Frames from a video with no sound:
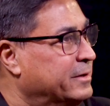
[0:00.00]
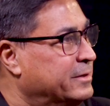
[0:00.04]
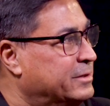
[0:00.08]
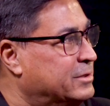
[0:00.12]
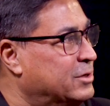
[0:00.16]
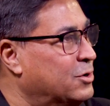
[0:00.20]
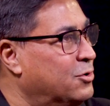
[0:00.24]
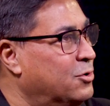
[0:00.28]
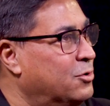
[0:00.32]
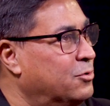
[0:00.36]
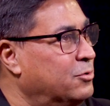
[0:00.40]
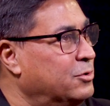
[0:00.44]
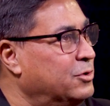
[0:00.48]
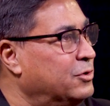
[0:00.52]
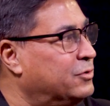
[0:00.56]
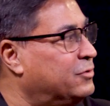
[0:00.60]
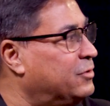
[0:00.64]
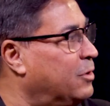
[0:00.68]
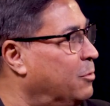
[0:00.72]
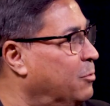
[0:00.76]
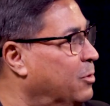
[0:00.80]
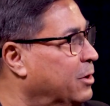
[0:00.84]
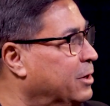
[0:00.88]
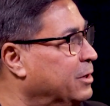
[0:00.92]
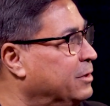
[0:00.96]
So,
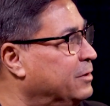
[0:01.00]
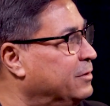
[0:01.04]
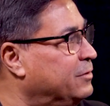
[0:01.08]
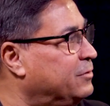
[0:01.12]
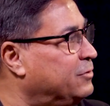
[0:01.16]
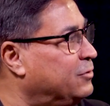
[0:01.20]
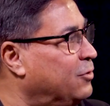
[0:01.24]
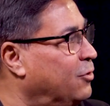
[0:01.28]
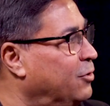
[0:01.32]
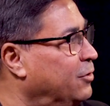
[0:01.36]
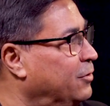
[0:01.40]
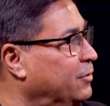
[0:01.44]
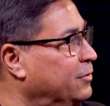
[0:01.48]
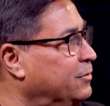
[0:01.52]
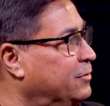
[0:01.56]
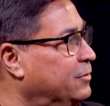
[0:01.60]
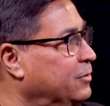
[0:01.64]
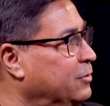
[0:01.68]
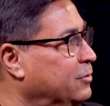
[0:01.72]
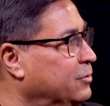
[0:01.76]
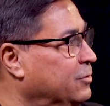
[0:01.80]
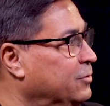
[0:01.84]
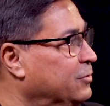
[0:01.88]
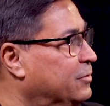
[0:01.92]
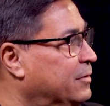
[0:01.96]
Yousra, what are the songs
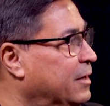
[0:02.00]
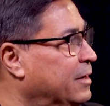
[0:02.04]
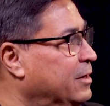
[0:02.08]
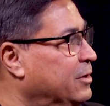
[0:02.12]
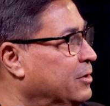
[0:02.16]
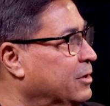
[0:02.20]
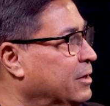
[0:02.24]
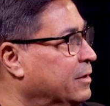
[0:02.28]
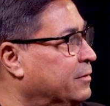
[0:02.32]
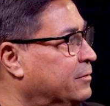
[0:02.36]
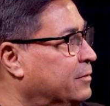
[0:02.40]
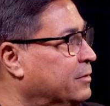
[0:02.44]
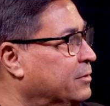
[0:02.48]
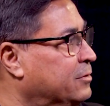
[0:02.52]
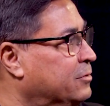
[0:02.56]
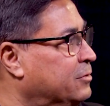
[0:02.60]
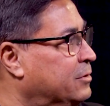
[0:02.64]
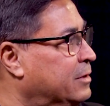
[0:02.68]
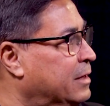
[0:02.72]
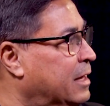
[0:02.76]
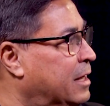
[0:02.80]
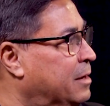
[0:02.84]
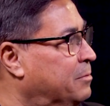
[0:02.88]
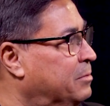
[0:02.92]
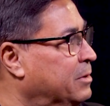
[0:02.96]
you said you listened to
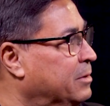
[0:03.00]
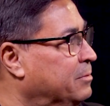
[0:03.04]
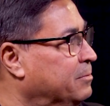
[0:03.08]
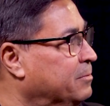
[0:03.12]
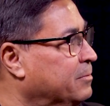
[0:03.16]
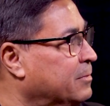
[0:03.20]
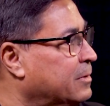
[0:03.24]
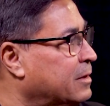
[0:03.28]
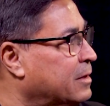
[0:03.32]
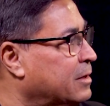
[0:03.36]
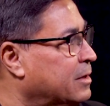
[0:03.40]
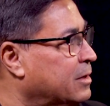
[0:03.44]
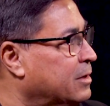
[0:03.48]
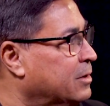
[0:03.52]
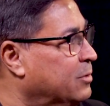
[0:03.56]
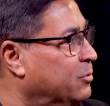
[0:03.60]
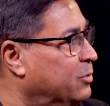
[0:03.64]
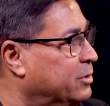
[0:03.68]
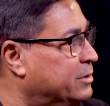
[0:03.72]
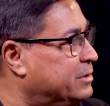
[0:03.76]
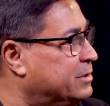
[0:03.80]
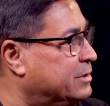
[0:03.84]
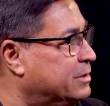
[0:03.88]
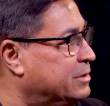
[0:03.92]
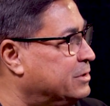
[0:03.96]
the album?
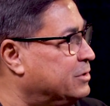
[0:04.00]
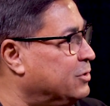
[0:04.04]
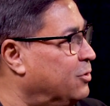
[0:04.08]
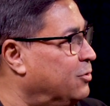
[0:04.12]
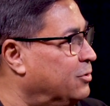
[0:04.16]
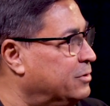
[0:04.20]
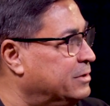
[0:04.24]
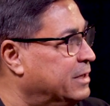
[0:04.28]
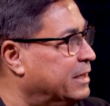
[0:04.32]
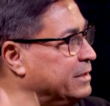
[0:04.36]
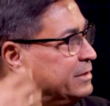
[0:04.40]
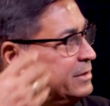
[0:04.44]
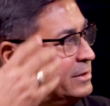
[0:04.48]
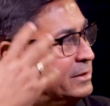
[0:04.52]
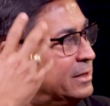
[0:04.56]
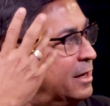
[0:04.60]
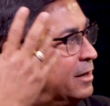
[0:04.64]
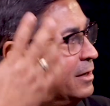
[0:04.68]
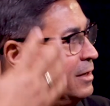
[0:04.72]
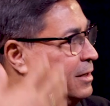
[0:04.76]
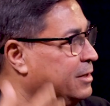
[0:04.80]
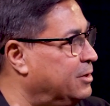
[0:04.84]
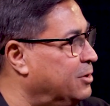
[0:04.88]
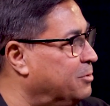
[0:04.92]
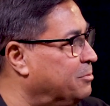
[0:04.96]
What's the song that's stuck in